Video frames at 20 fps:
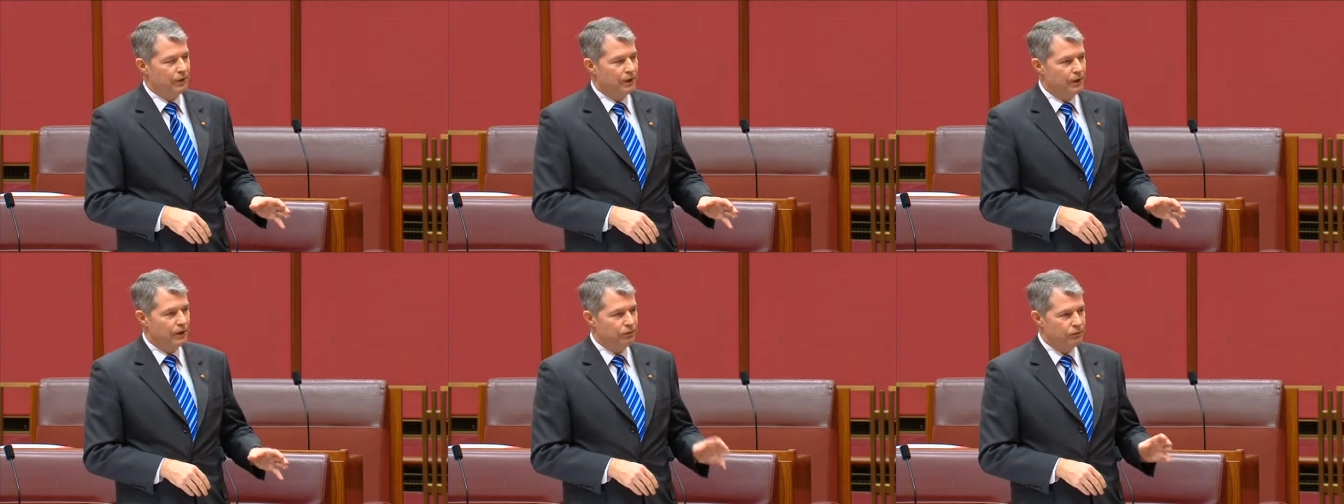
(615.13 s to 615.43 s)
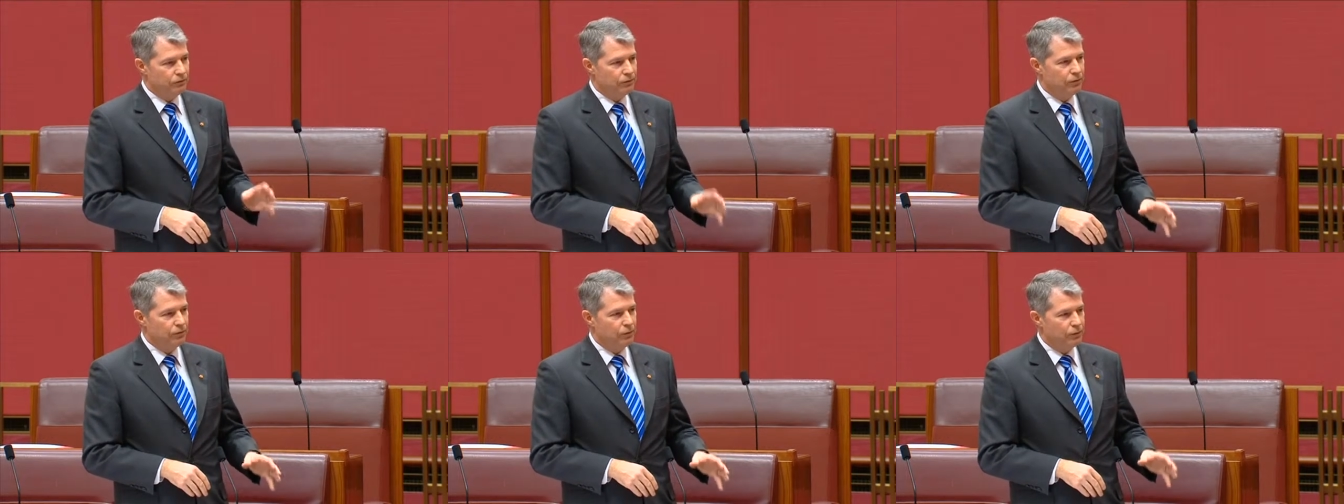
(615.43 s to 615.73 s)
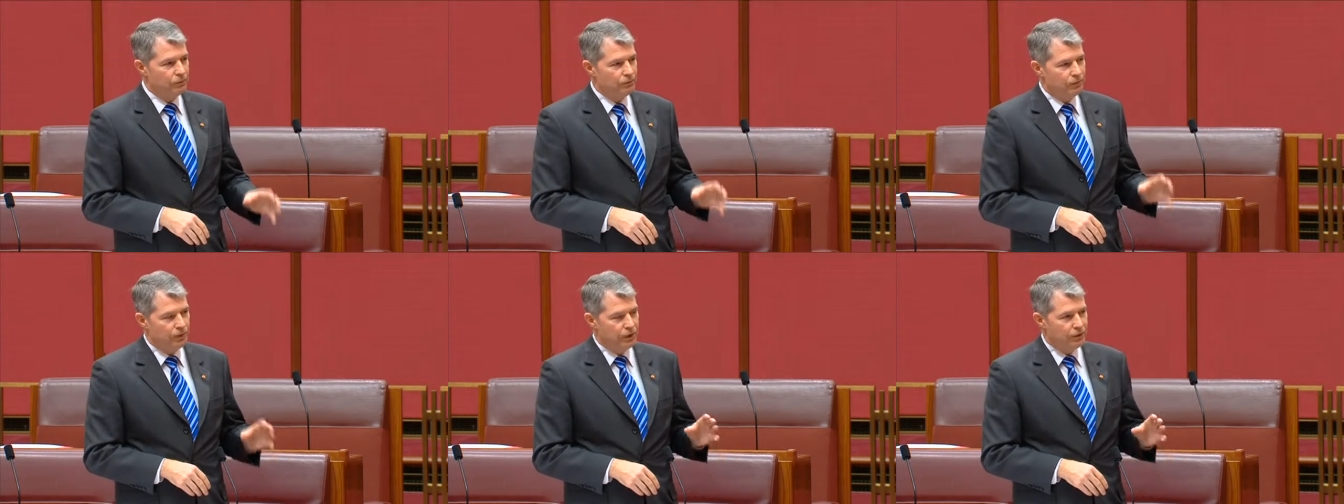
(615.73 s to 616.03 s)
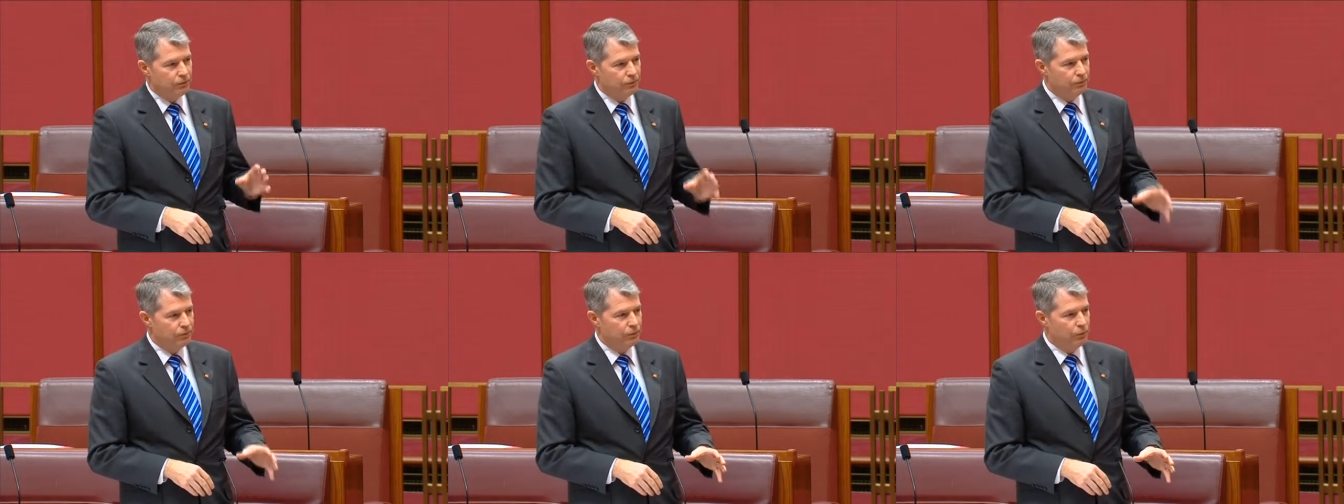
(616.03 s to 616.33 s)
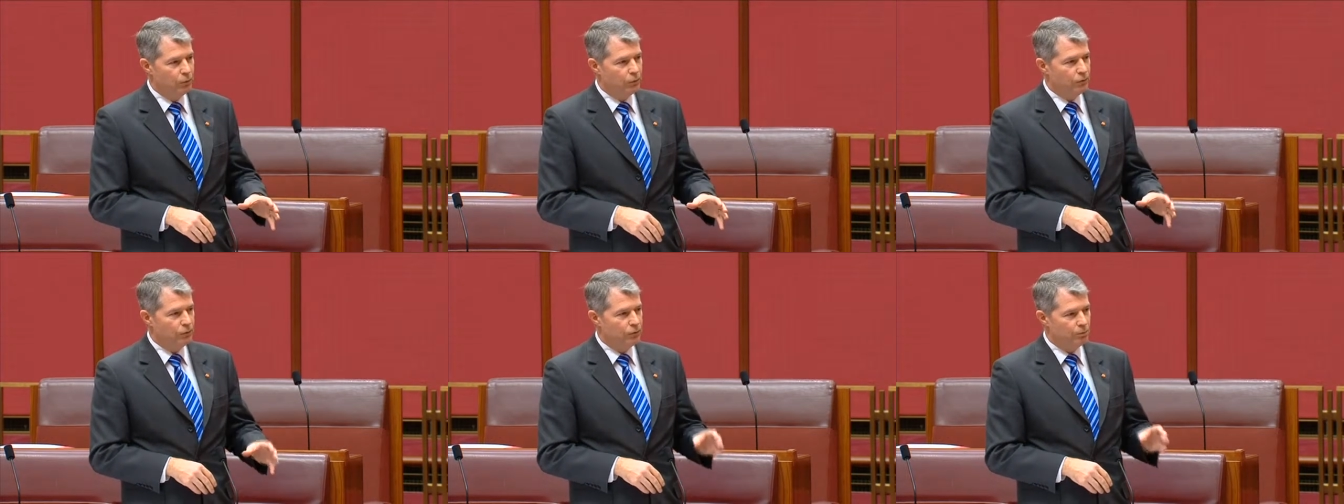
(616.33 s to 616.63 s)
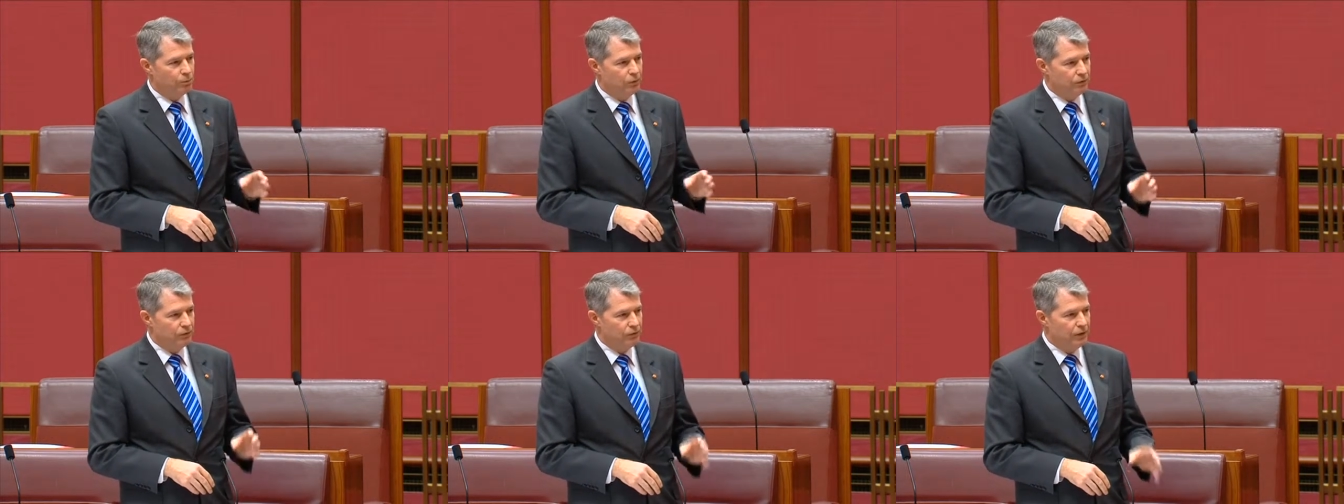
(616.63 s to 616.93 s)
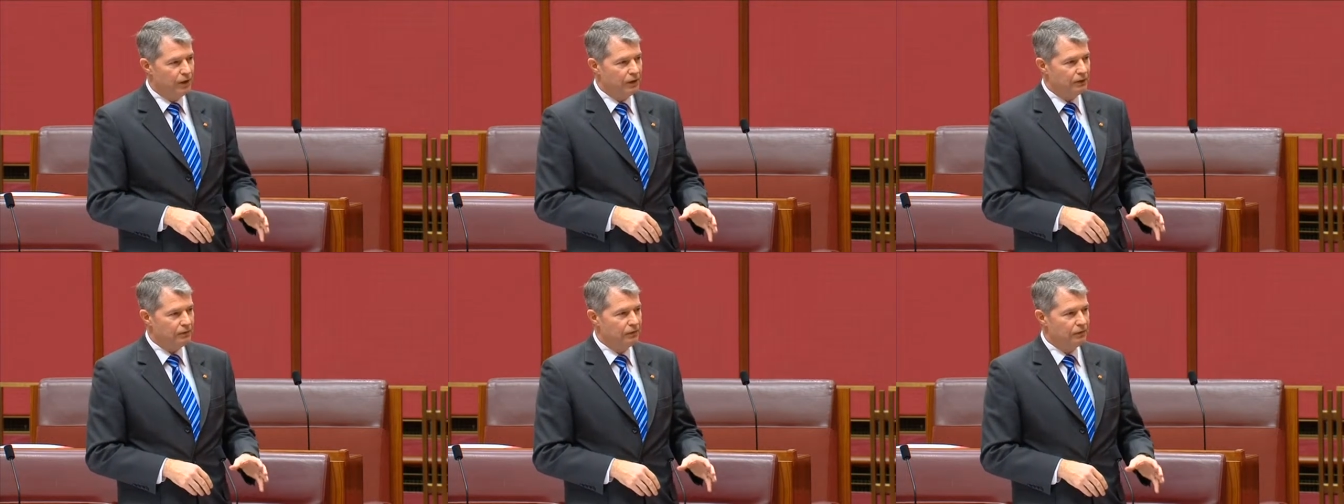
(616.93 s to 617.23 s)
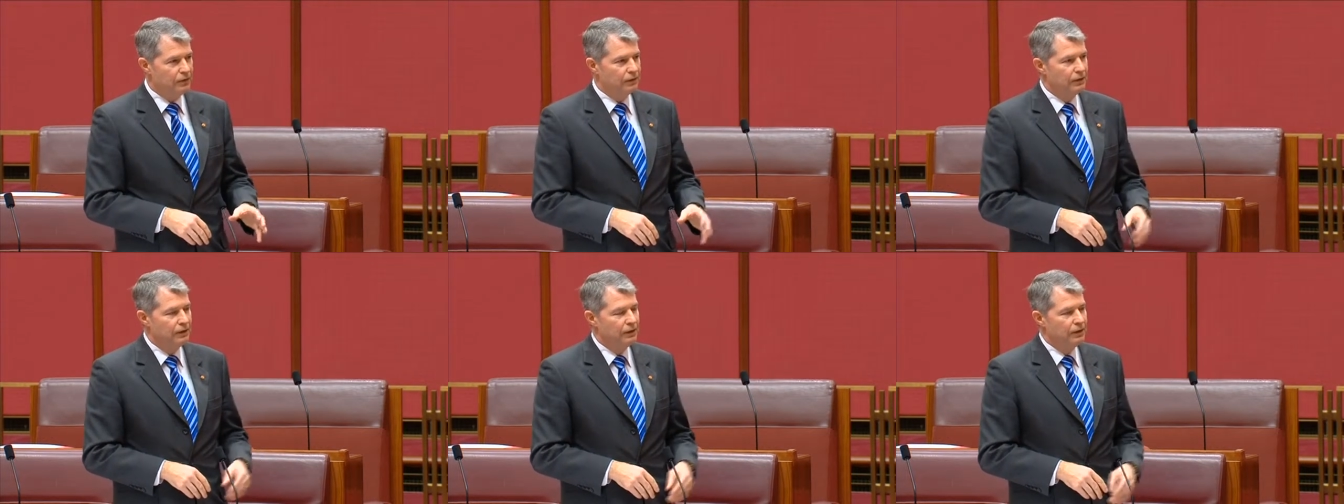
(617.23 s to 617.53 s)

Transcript: have served and fought to protect,